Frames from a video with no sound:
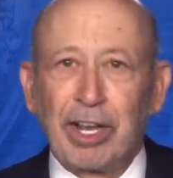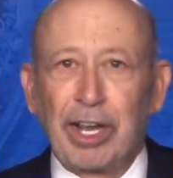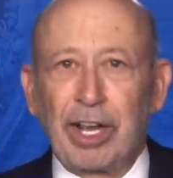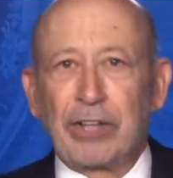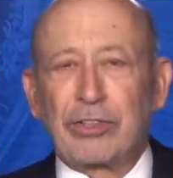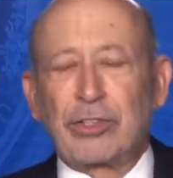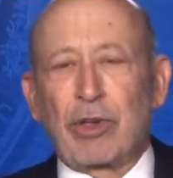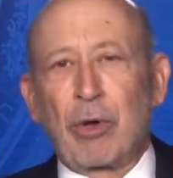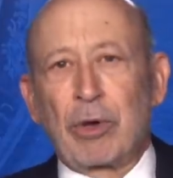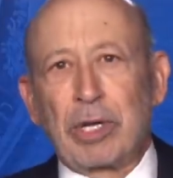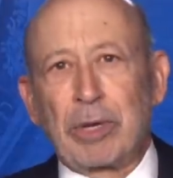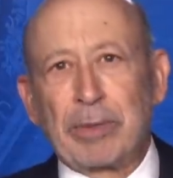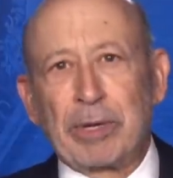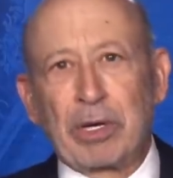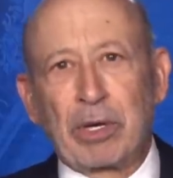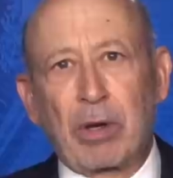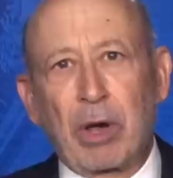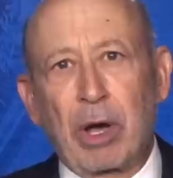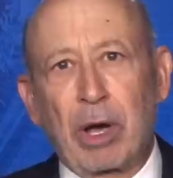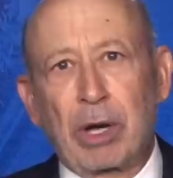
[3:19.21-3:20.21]
it's going to
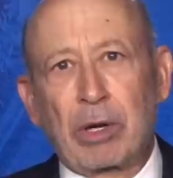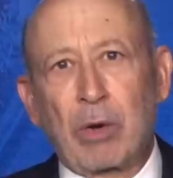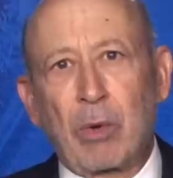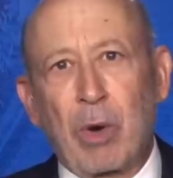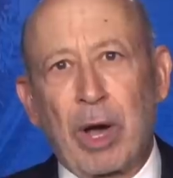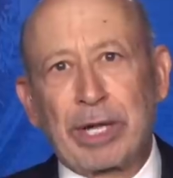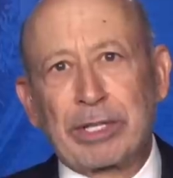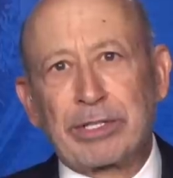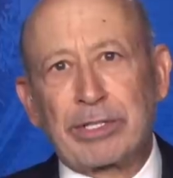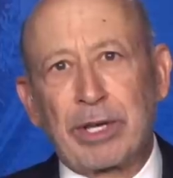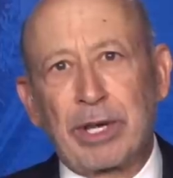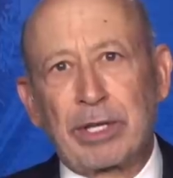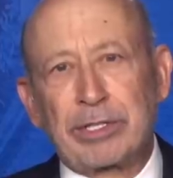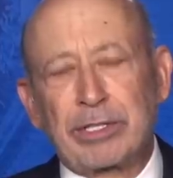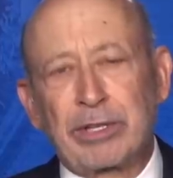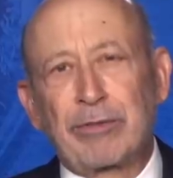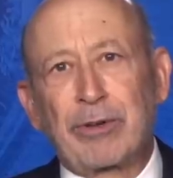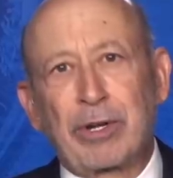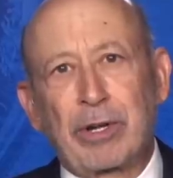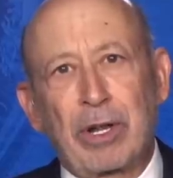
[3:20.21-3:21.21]
be uh, quite uh,
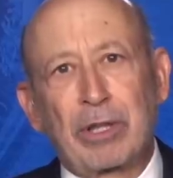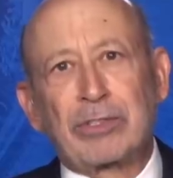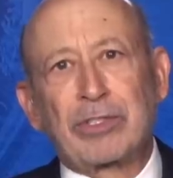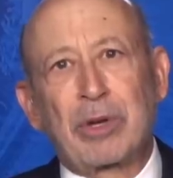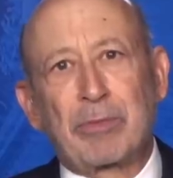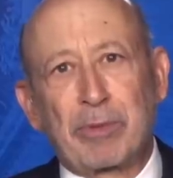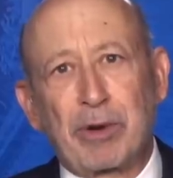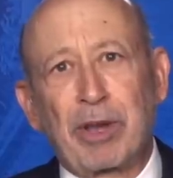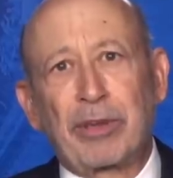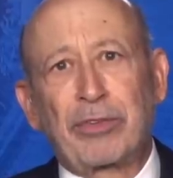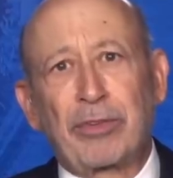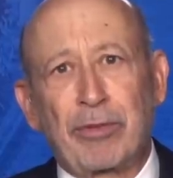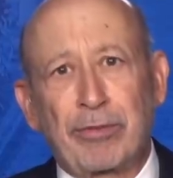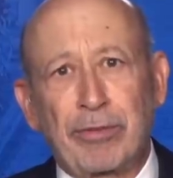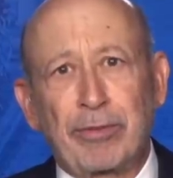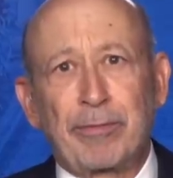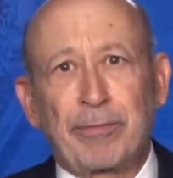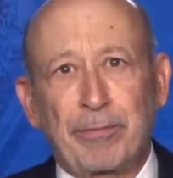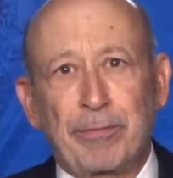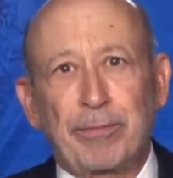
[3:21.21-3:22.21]
difficult and
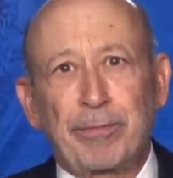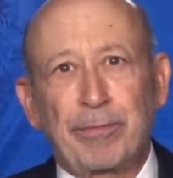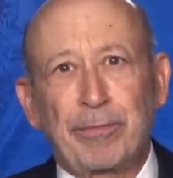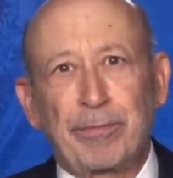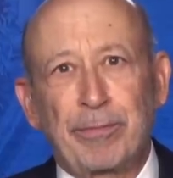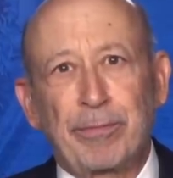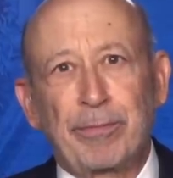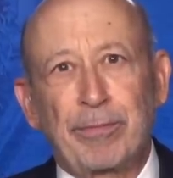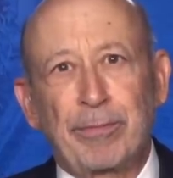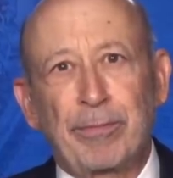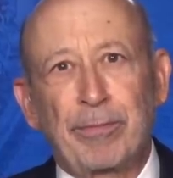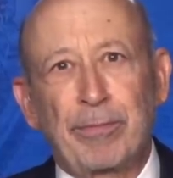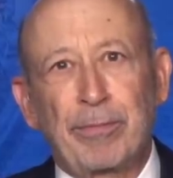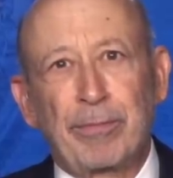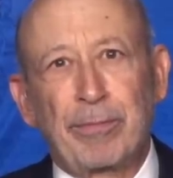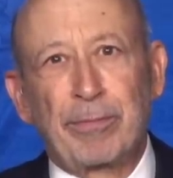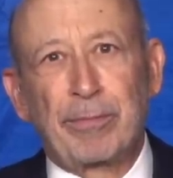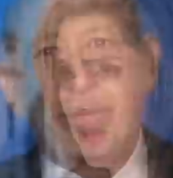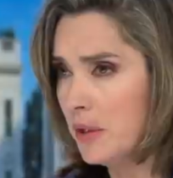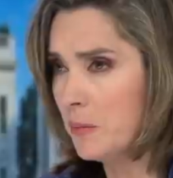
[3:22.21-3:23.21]
oppressive.
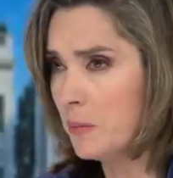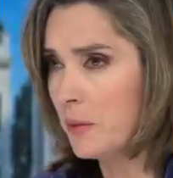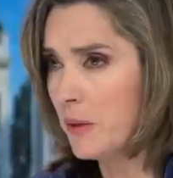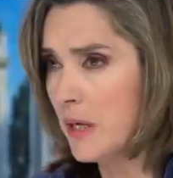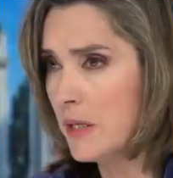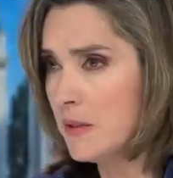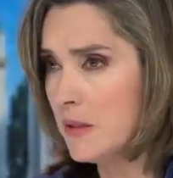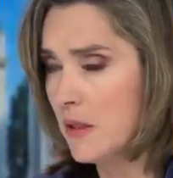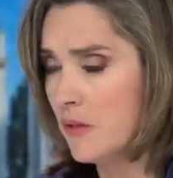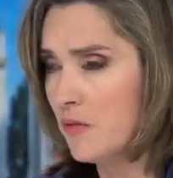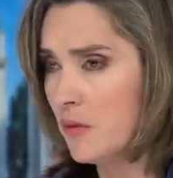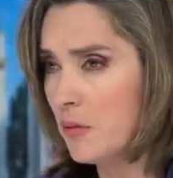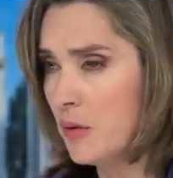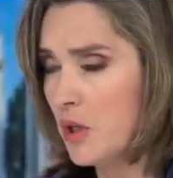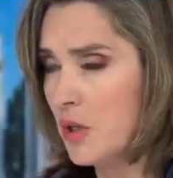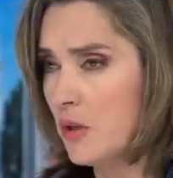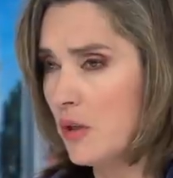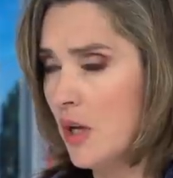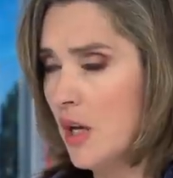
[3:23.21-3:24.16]
Difficult and oppressive. I mean,